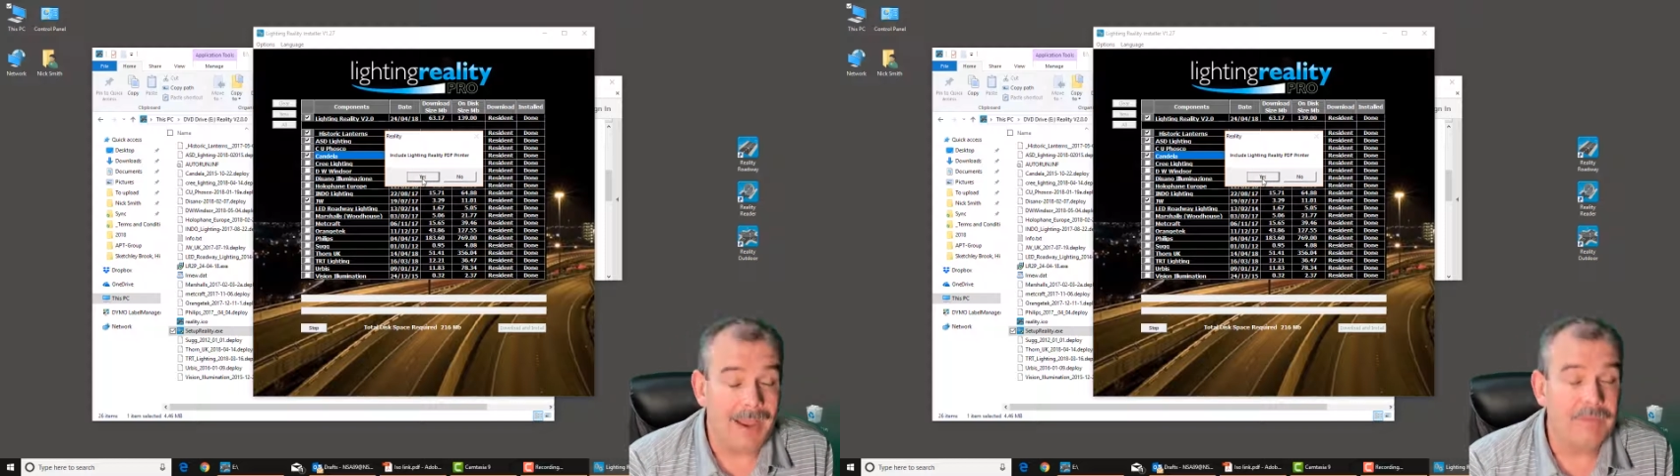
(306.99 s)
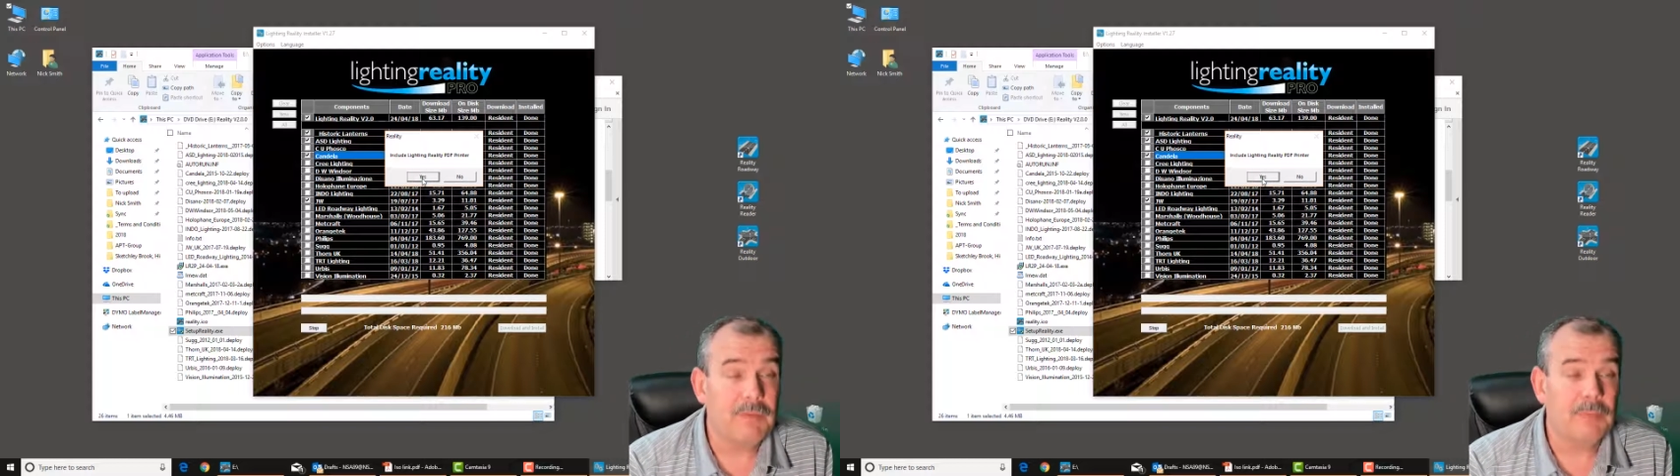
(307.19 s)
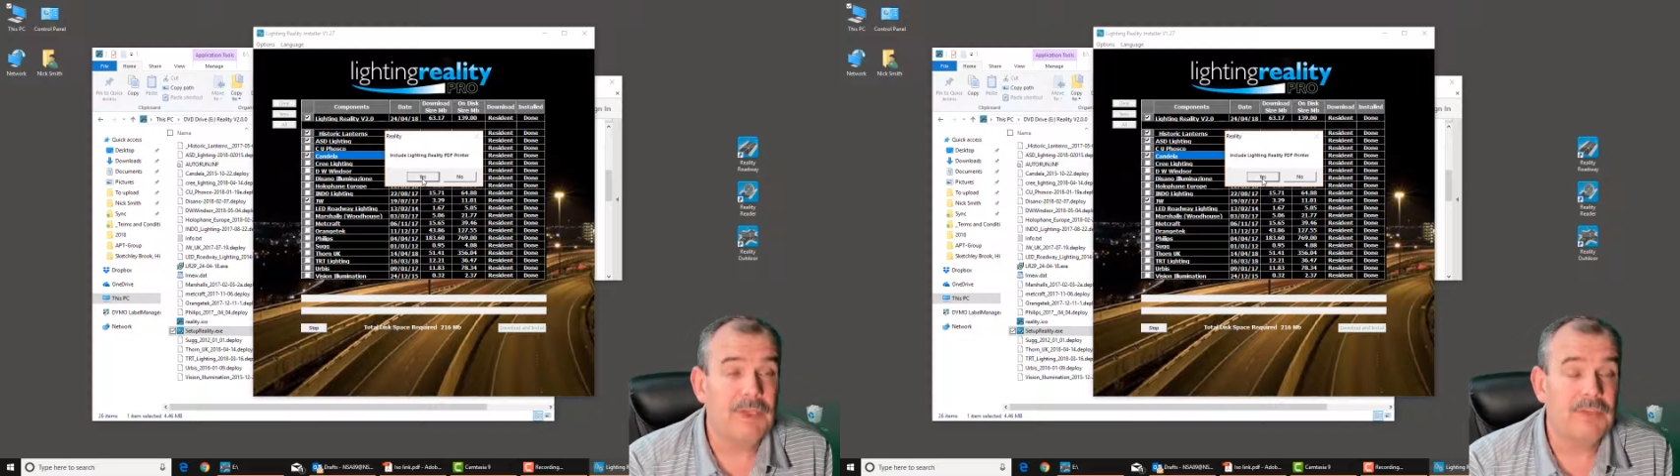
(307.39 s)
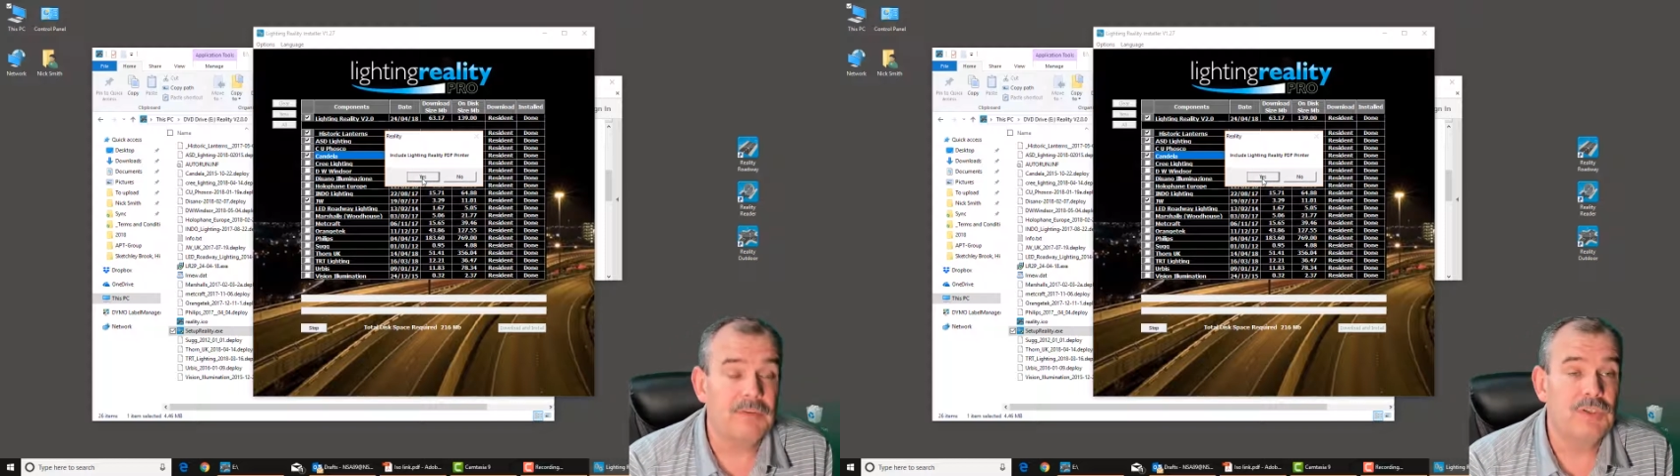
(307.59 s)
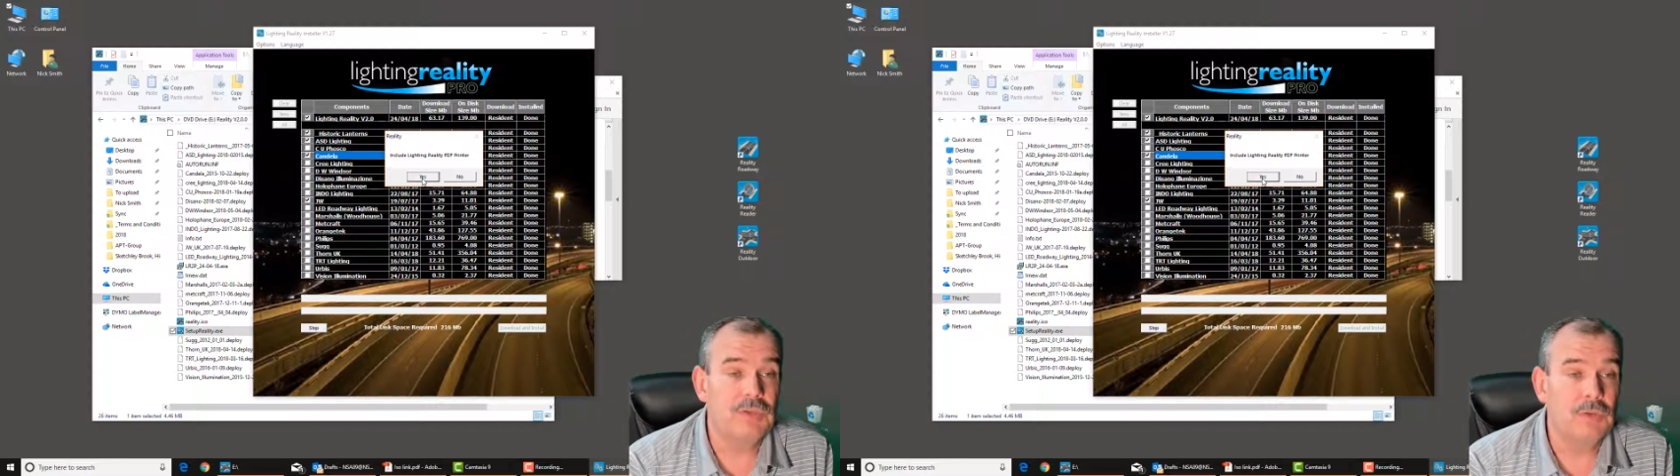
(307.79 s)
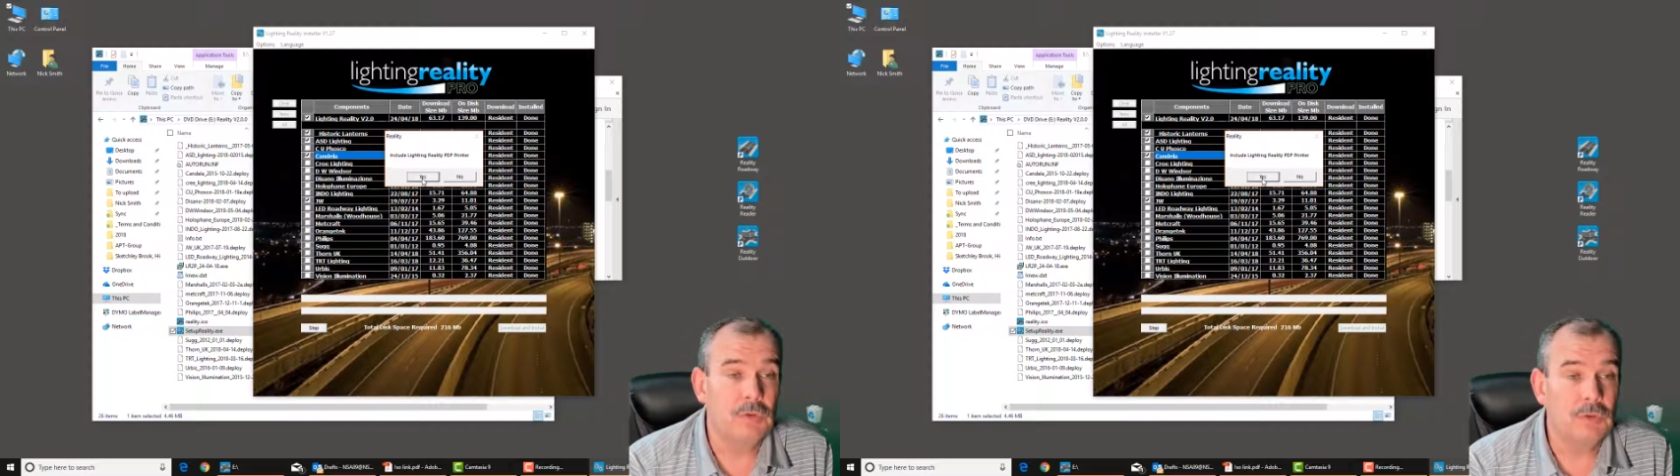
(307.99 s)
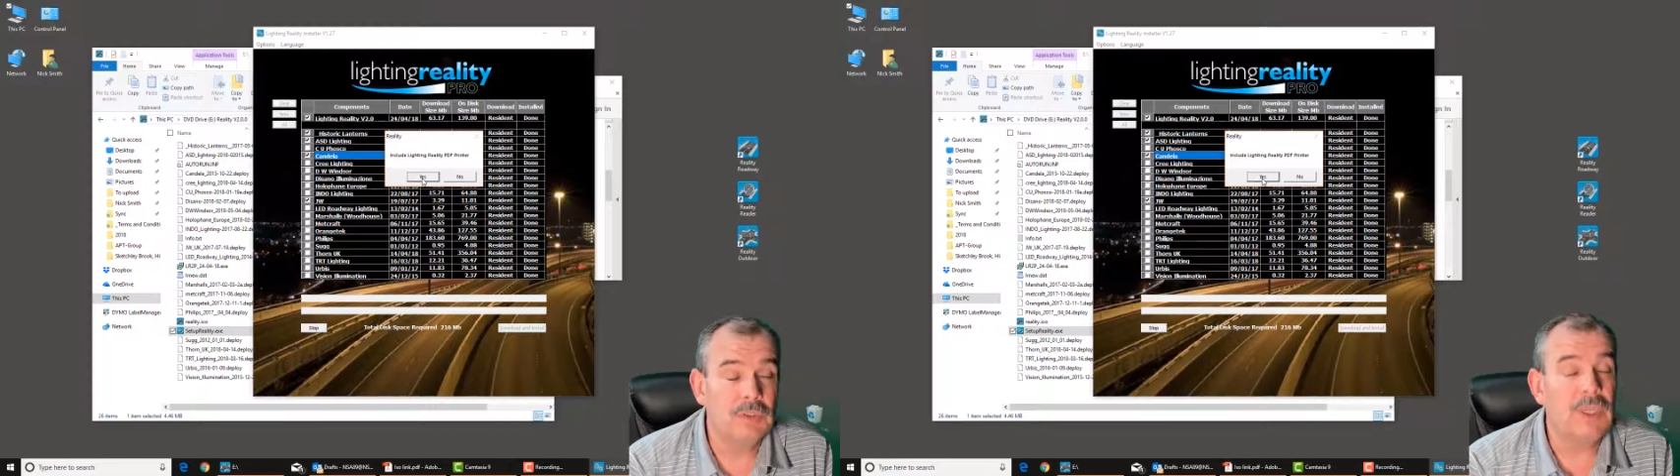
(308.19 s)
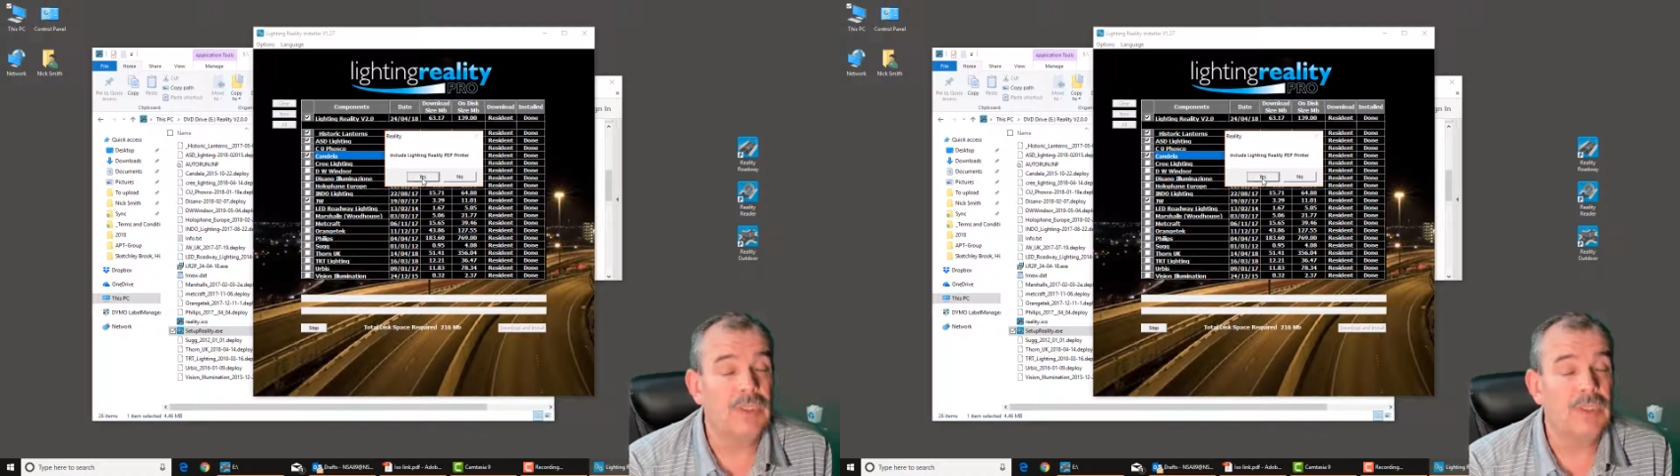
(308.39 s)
have the printer installed